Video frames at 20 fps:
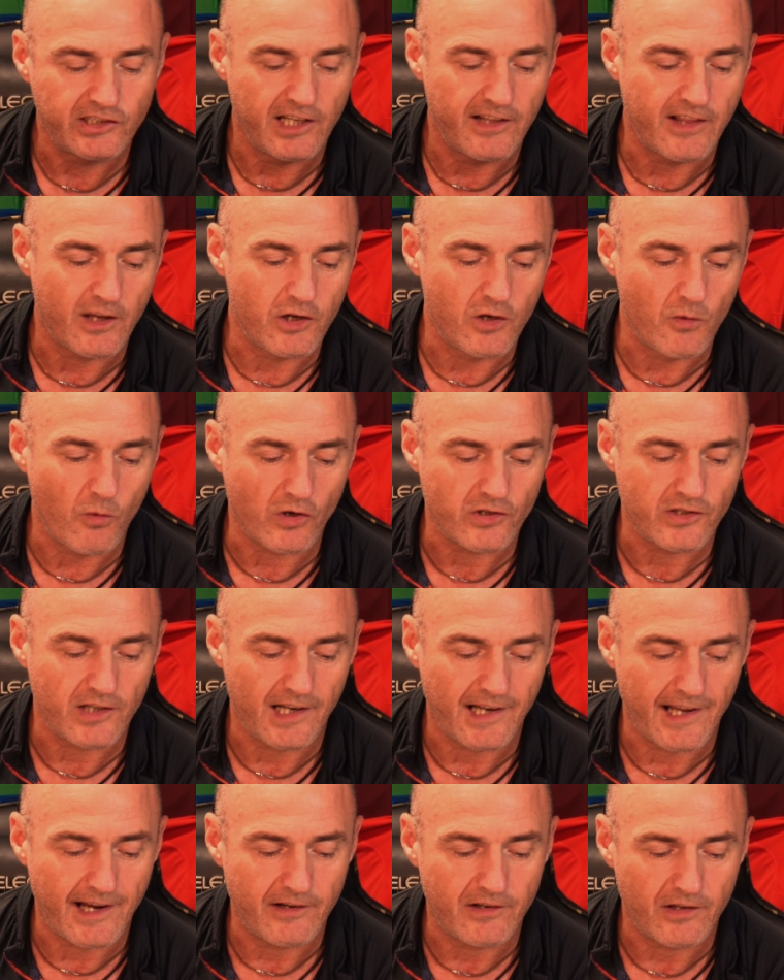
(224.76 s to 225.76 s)
year that you wasn't
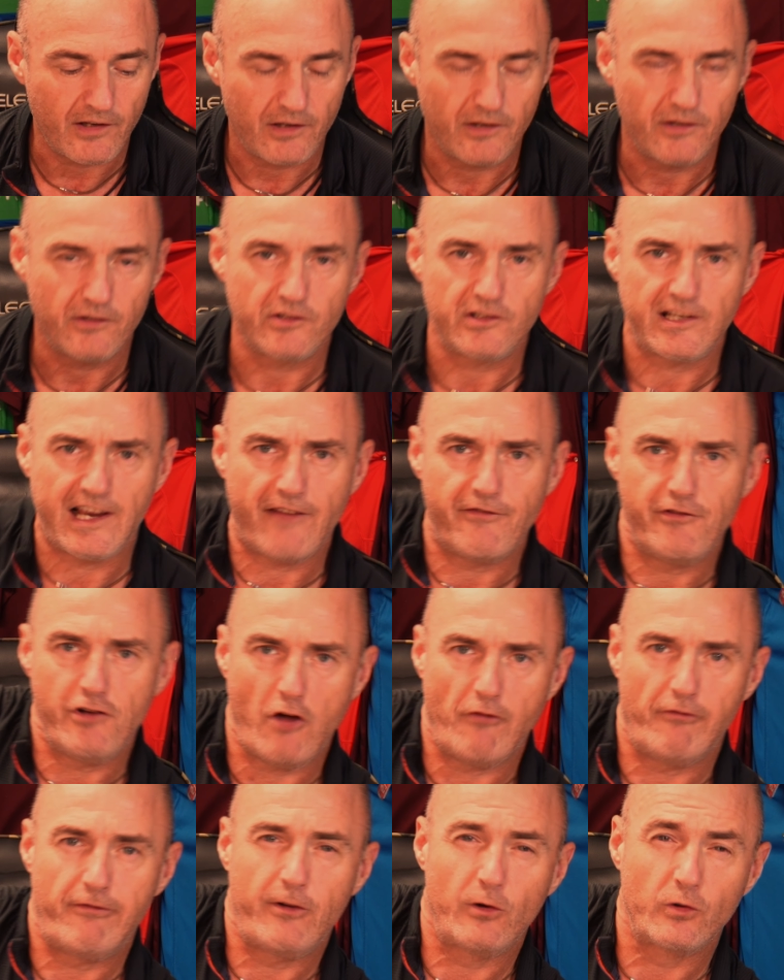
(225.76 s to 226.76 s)
allowed to have
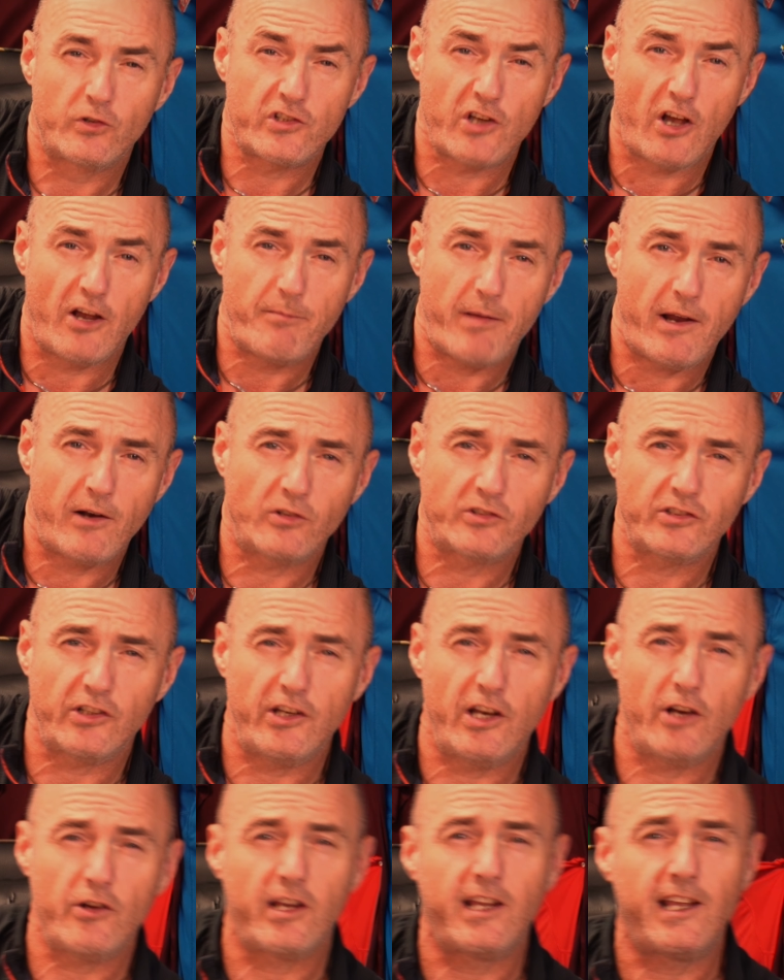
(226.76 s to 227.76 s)
non-filled side panels, so
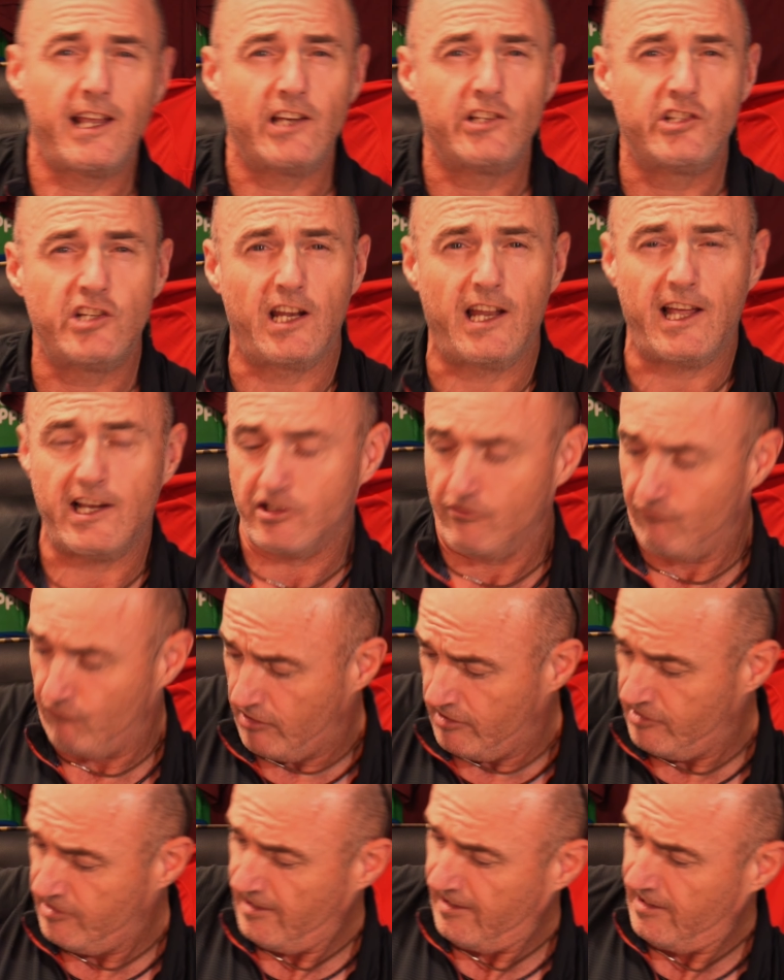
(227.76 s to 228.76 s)
you can get gilets and
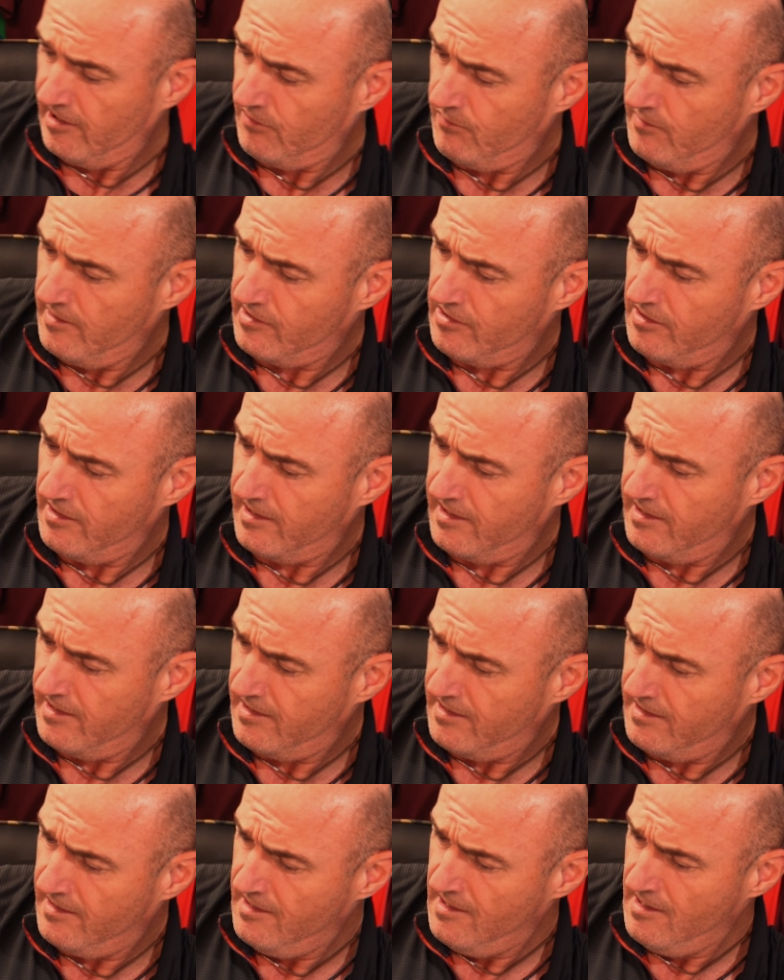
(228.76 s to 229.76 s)
running jackets where it's like
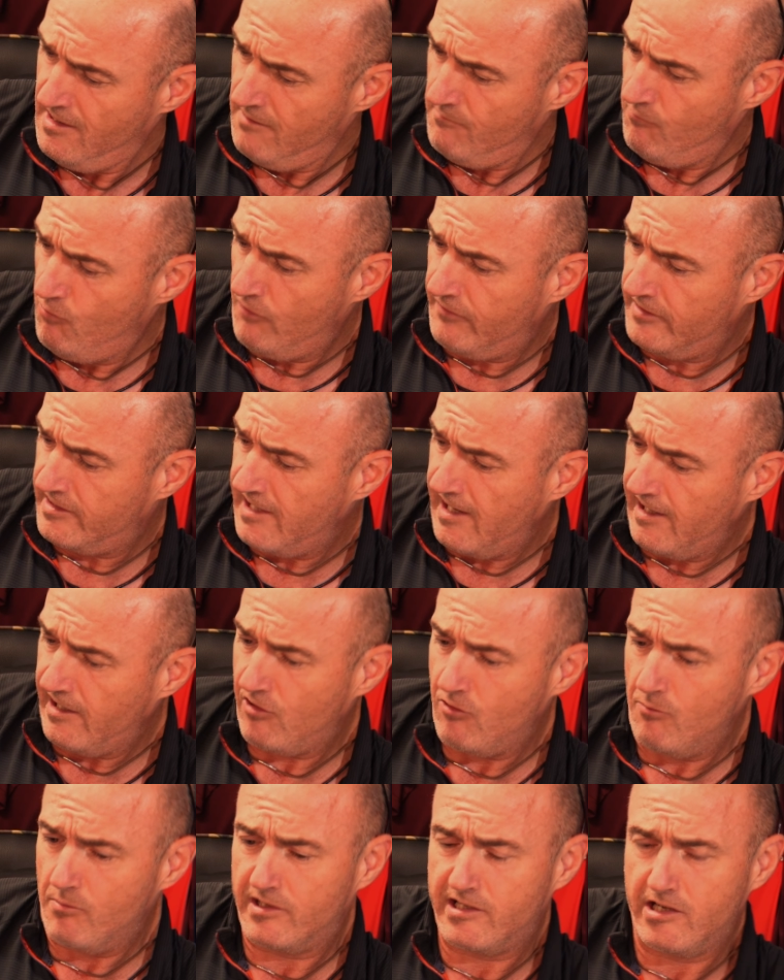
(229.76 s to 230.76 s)
more of a
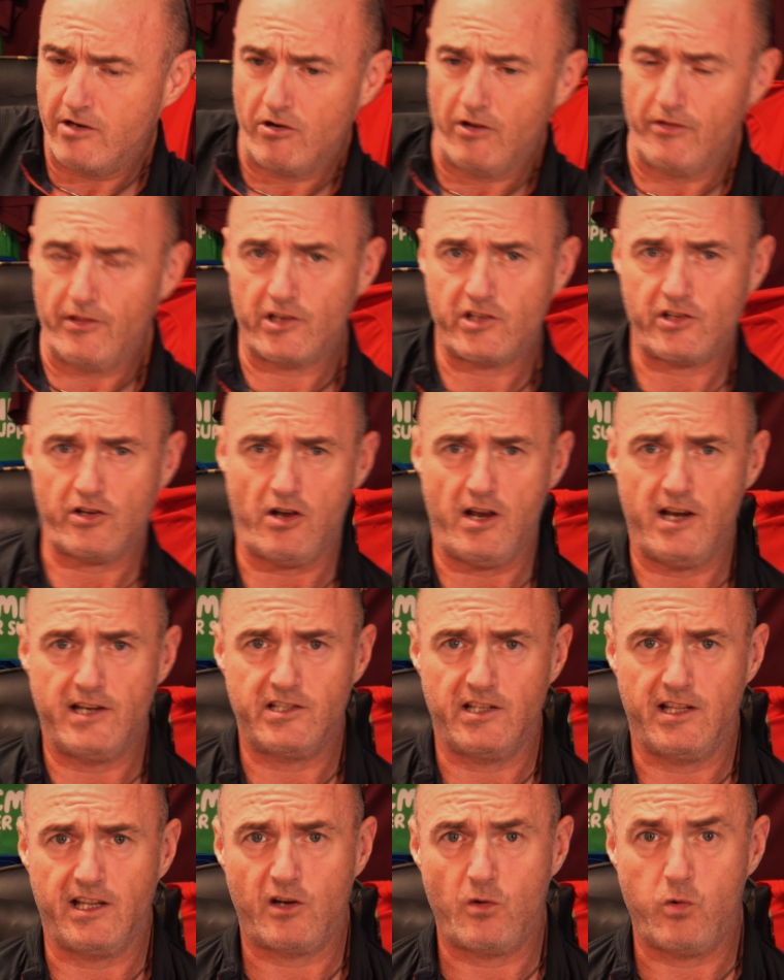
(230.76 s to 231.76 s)
technical material on the sides
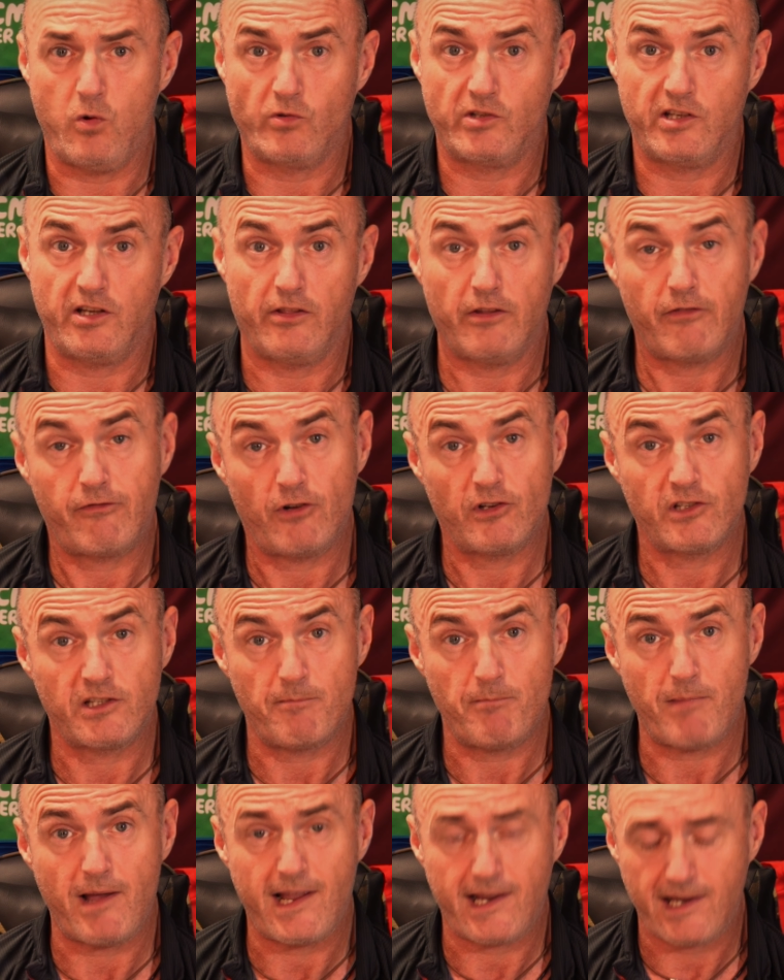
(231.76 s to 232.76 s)
and then quilted on the front
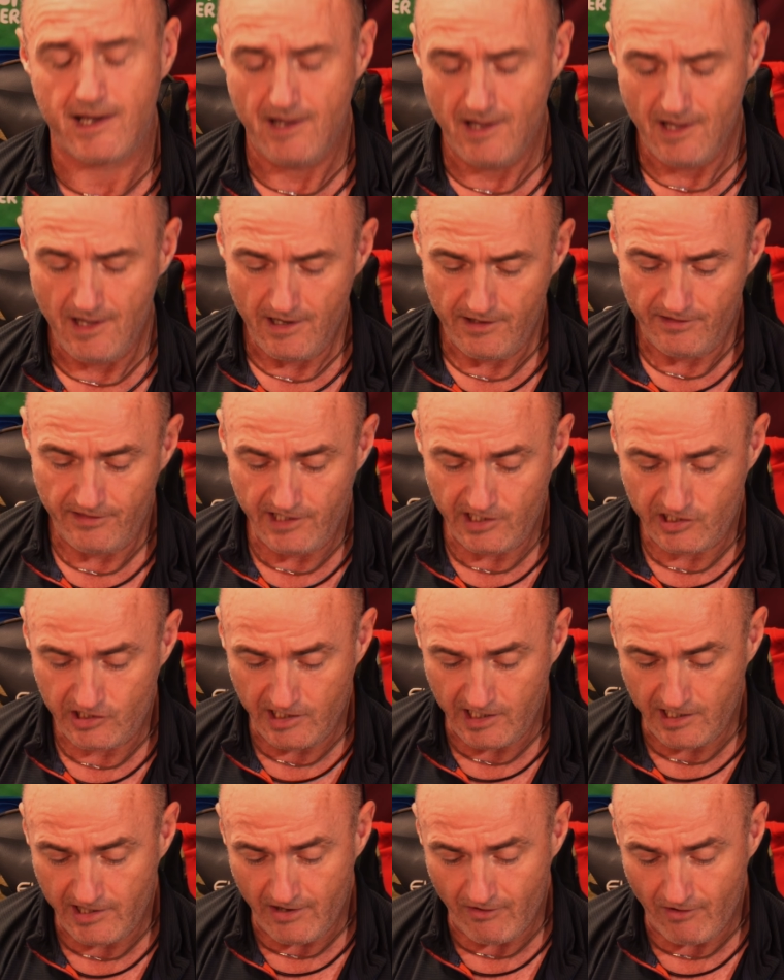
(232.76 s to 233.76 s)
and back. This
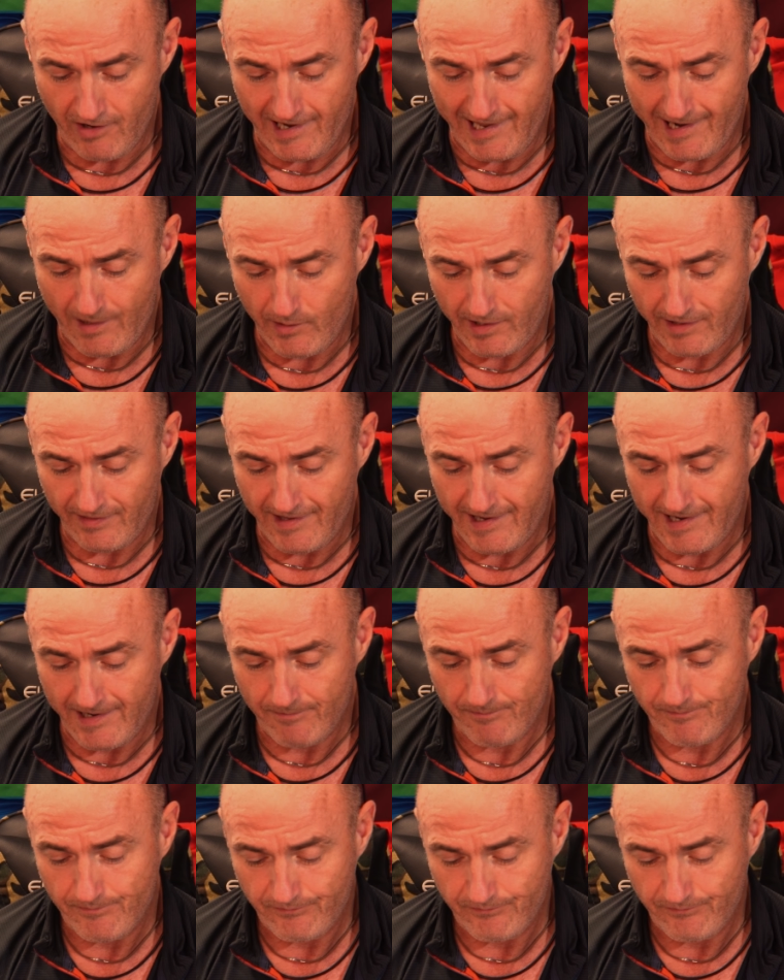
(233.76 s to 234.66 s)
year they're allowing that.